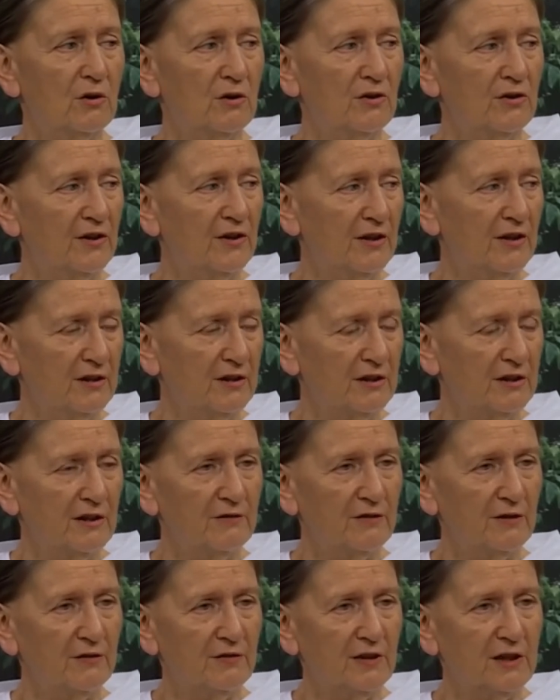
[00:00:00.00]
that
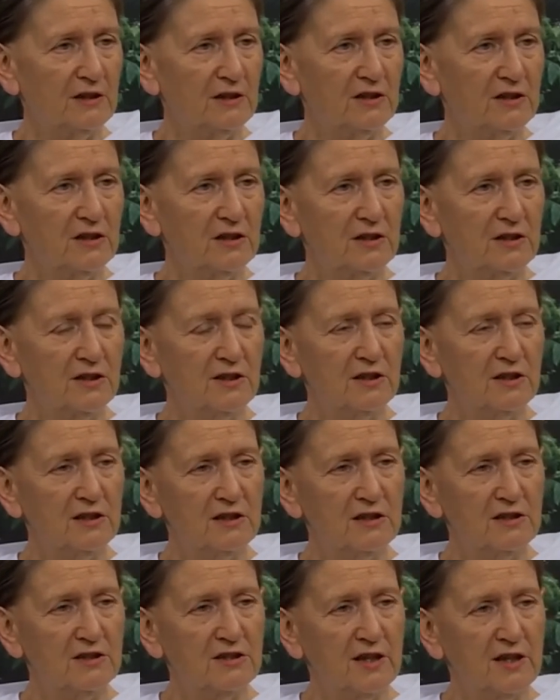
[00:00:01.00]
have affected the
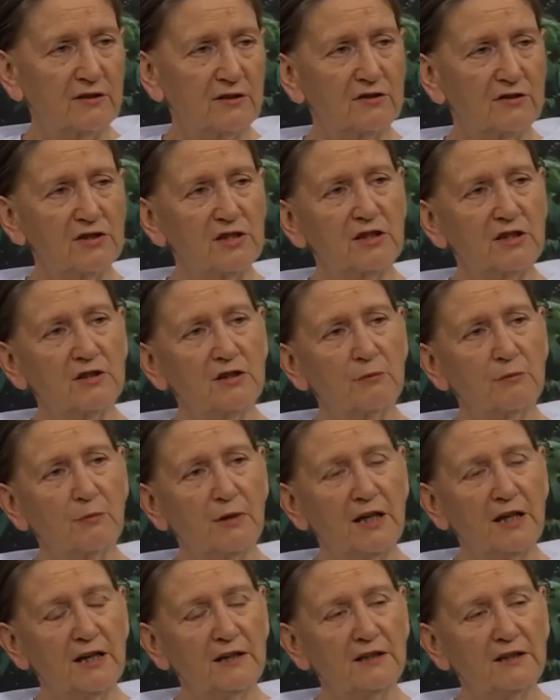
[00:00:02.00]
integrity of the
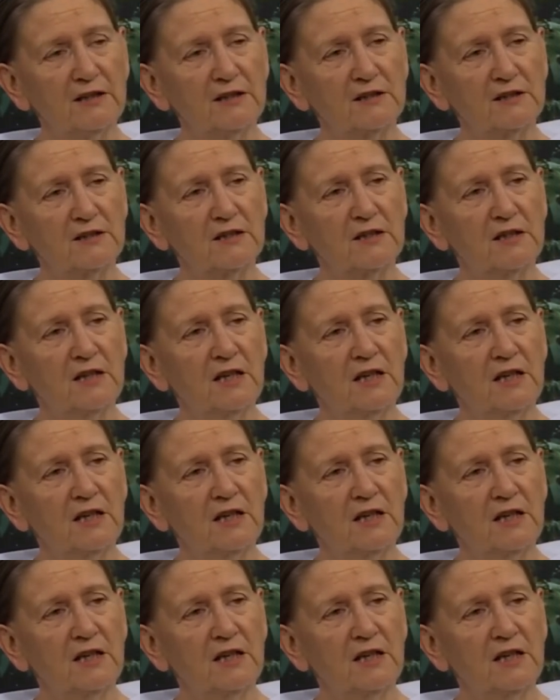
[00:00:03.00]
planet